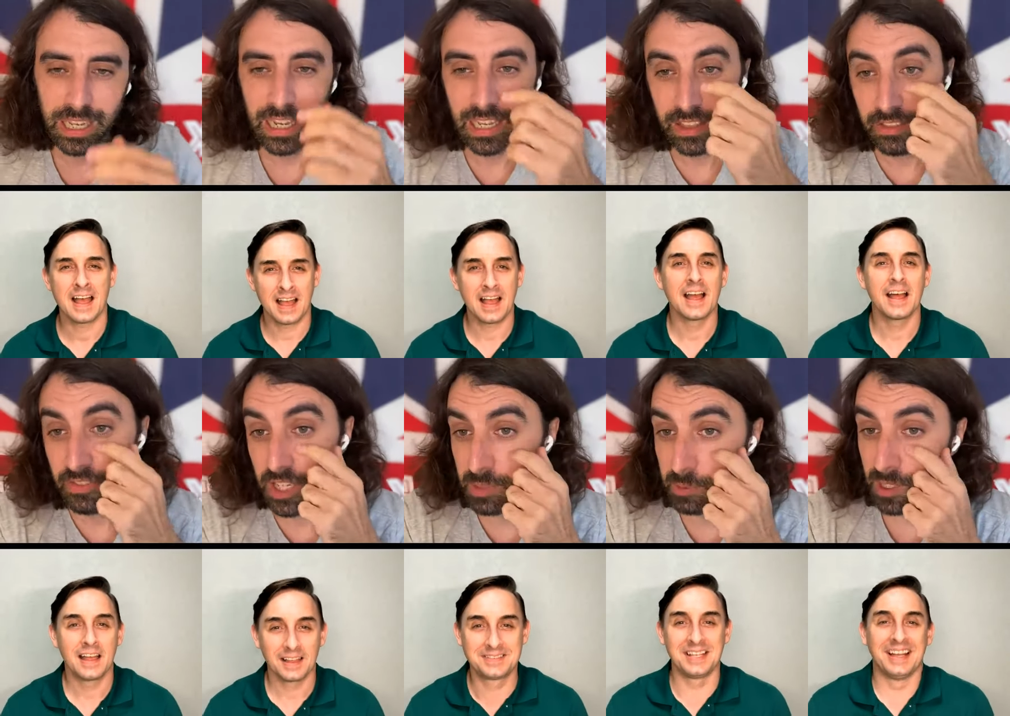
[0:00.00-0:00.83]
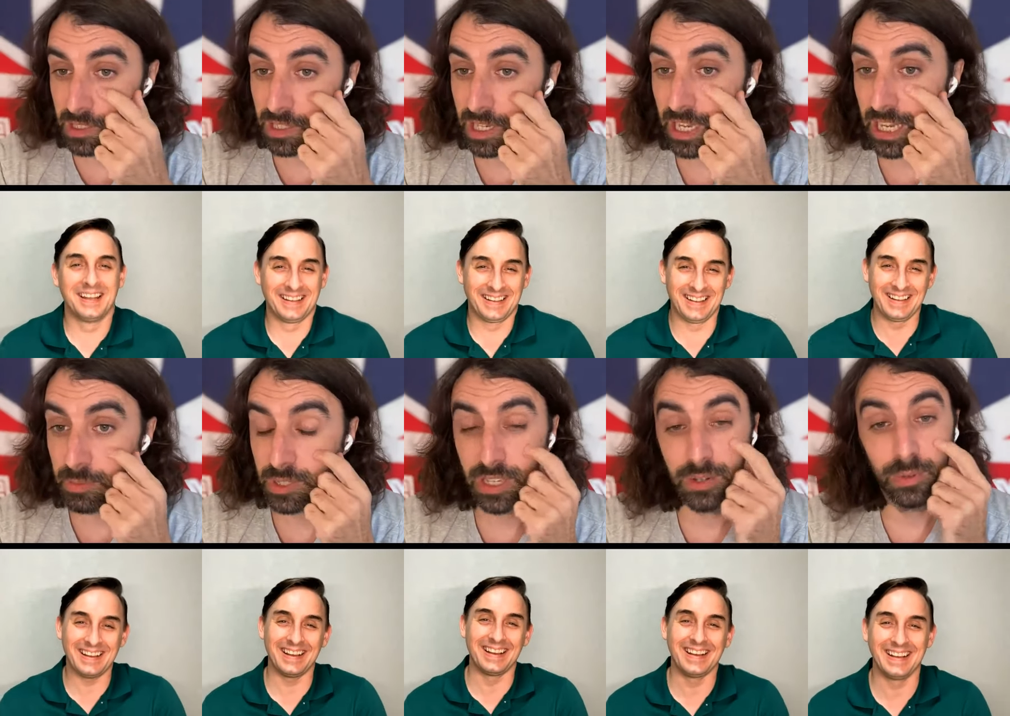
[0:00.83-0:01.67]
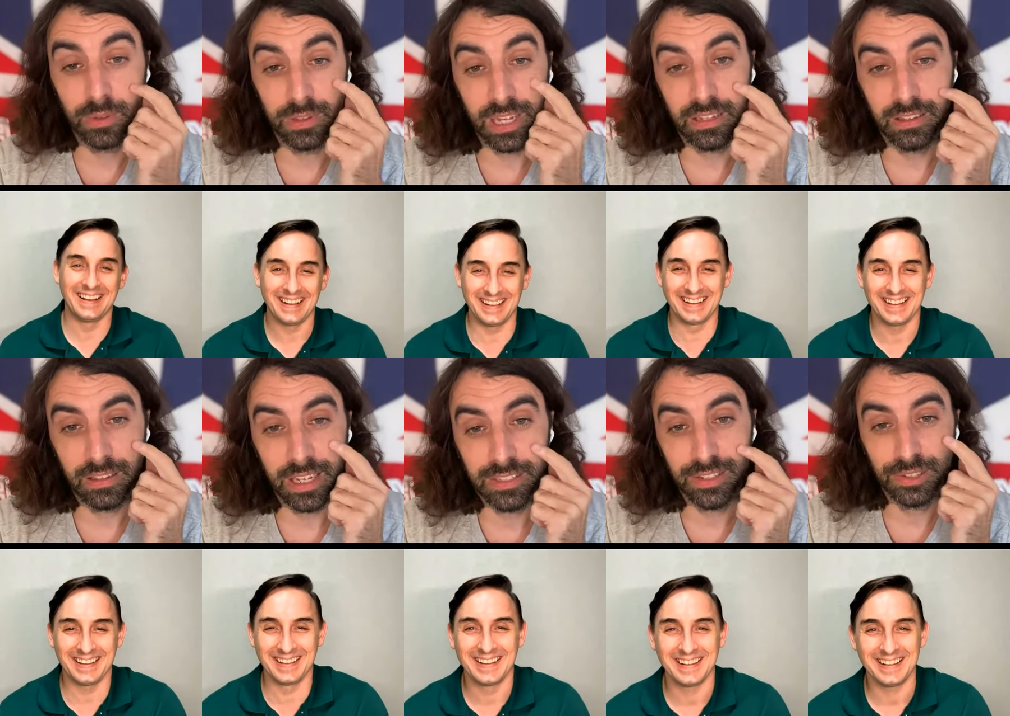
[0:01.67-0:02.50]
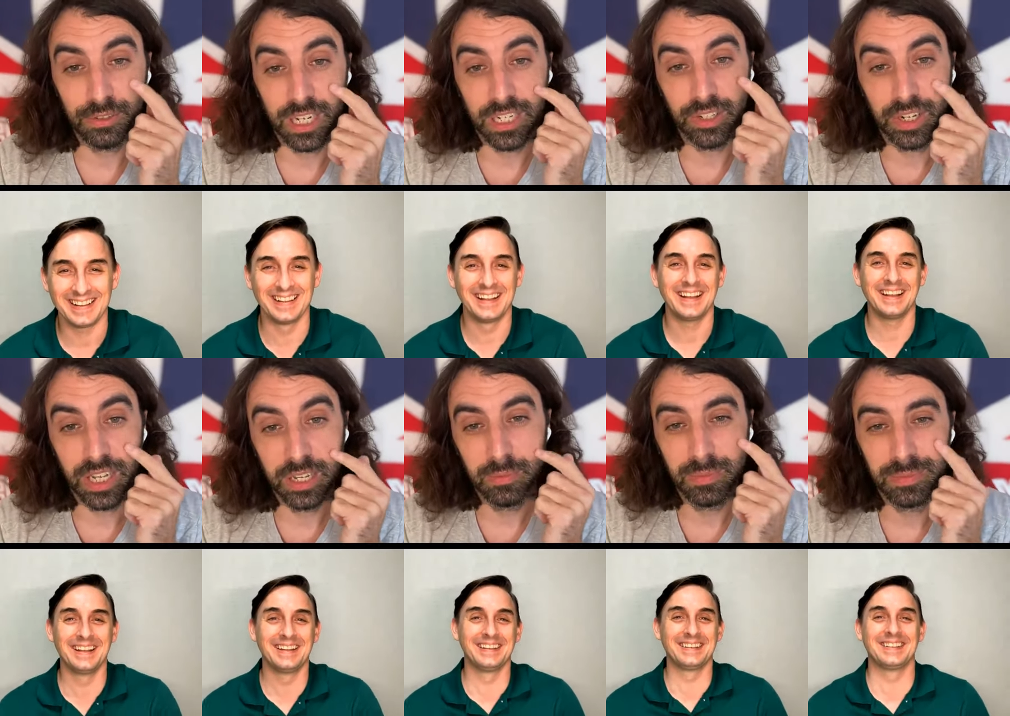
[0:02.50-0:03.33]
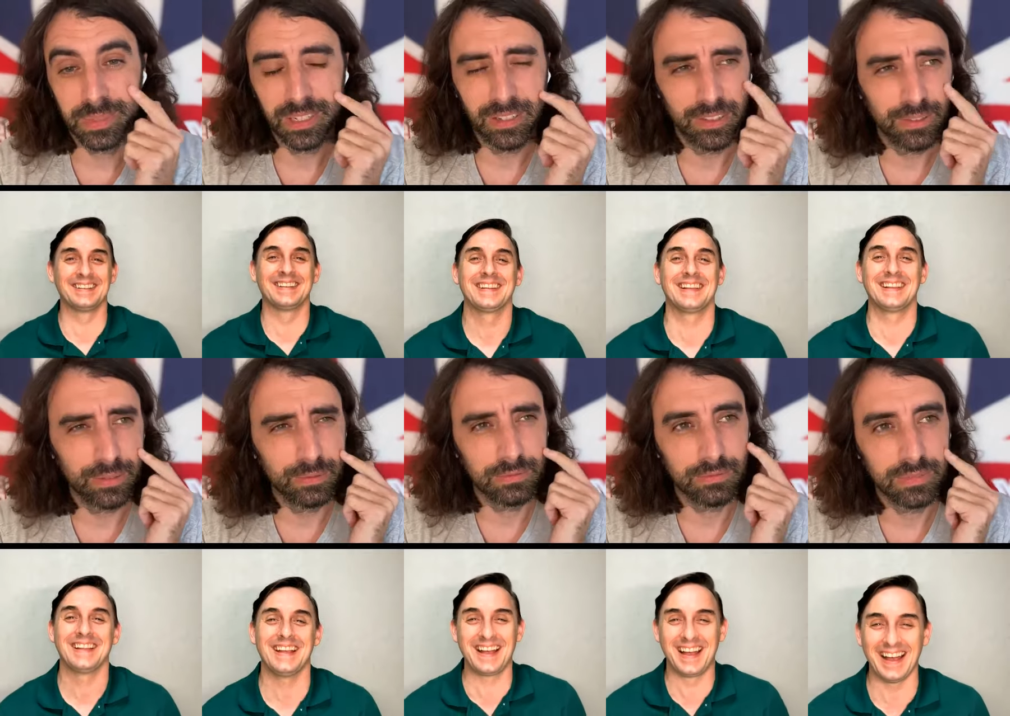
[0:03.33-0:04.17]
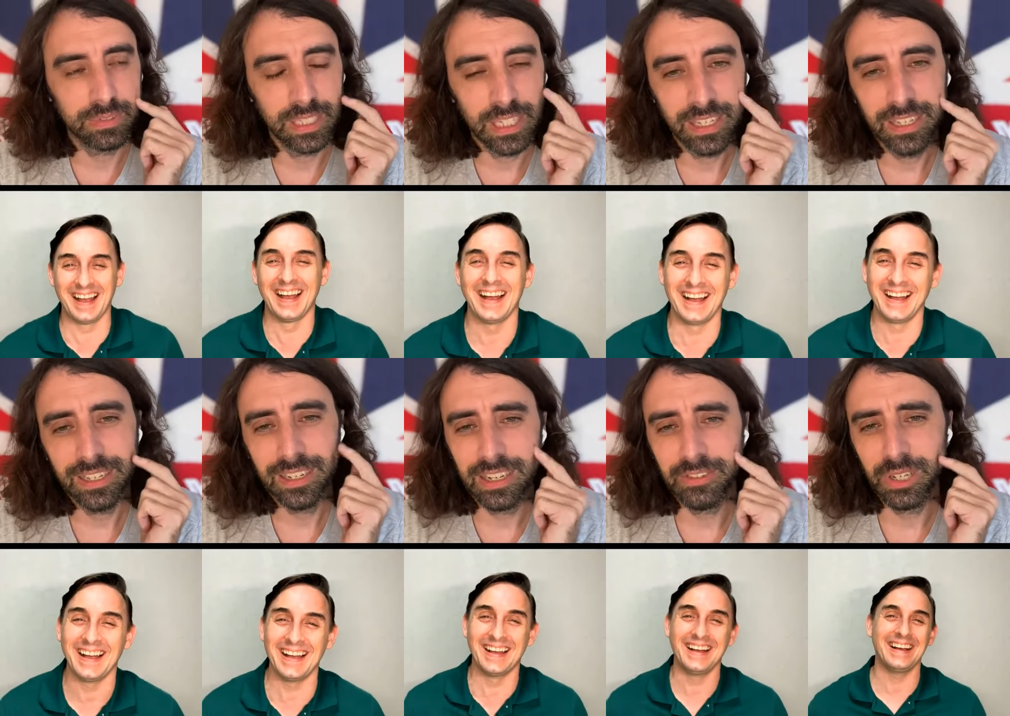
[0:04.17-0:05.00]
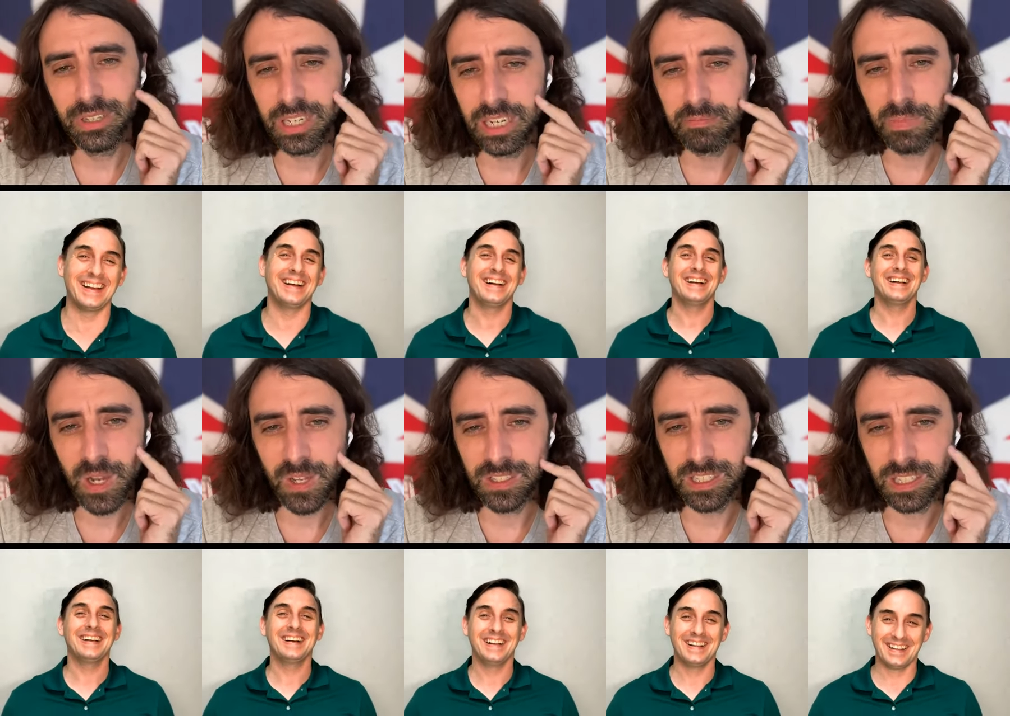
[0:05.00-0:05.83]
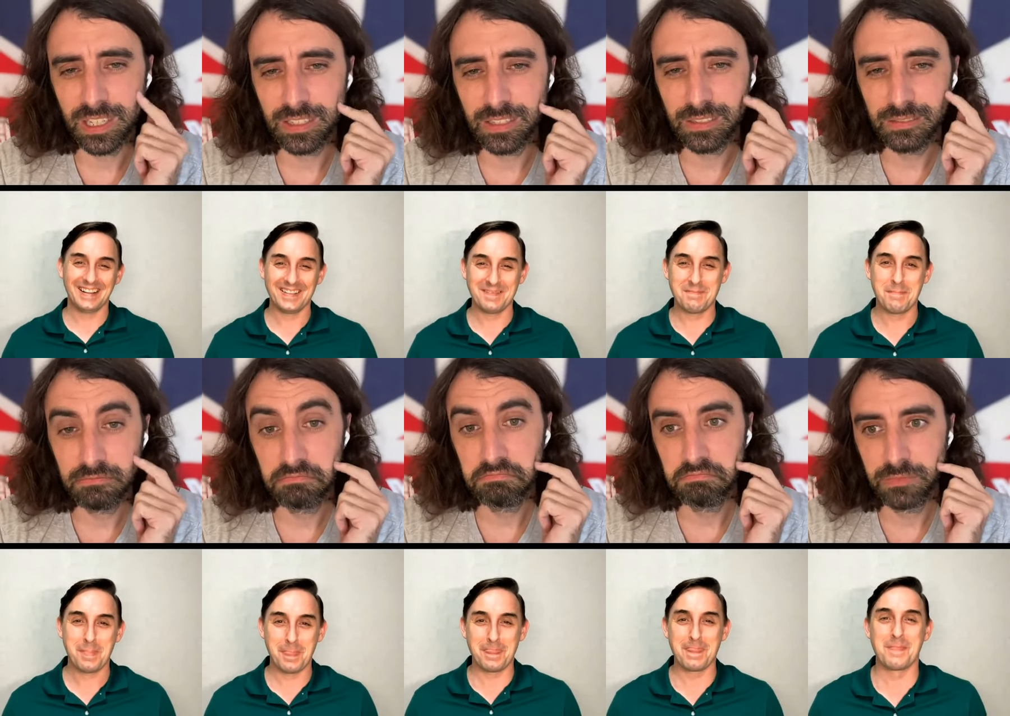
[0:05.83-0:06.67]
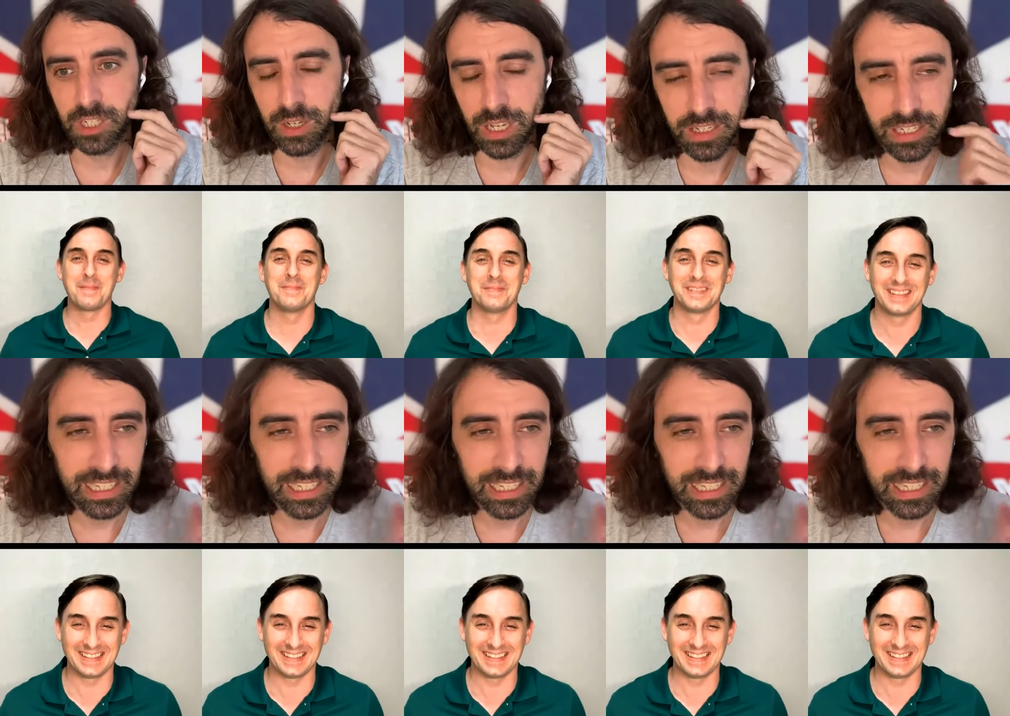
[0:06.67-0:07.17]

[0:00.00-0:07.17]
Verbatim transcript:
Speaker 1: And the first person came and said, "Oh, that, that's a strange name." And I thought, "You never heard the name Martin? That's okay."